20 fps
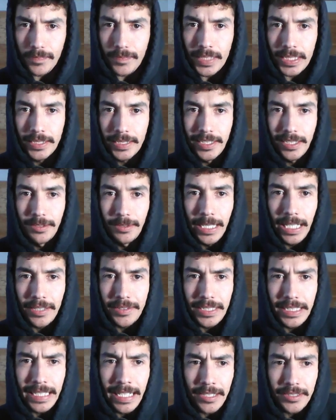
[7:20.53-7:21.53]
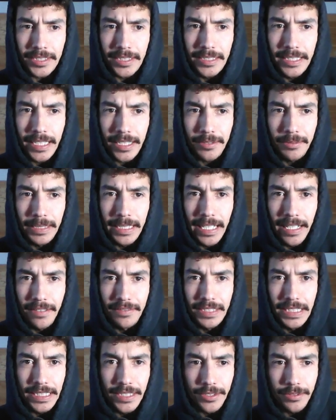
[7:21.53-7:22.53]
And then rounding out the deck, we have
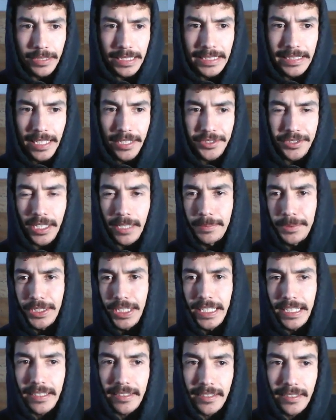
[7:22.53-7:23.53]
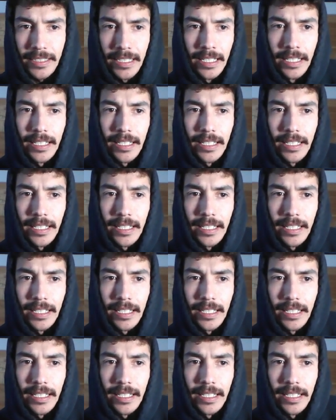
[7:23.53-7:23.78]
the 3 10-drop Shanks.